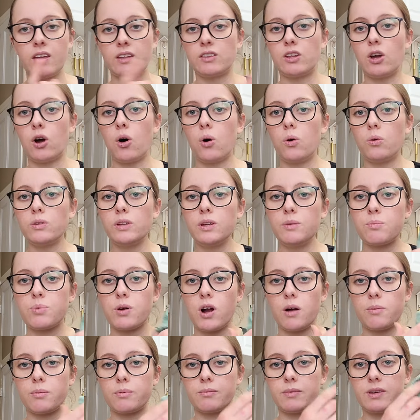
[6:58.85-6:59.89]
The only
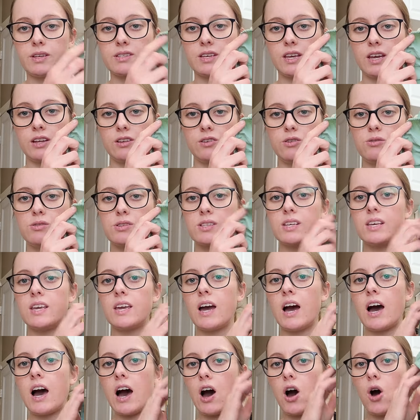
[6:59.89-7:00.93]
problem is, can you see
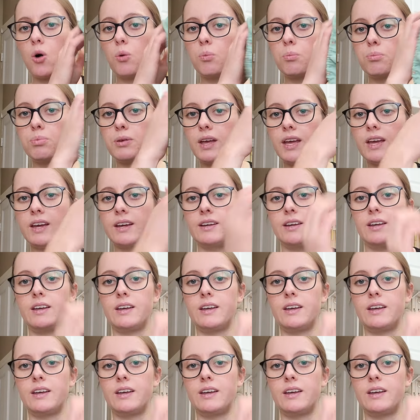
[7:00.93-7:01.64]
how big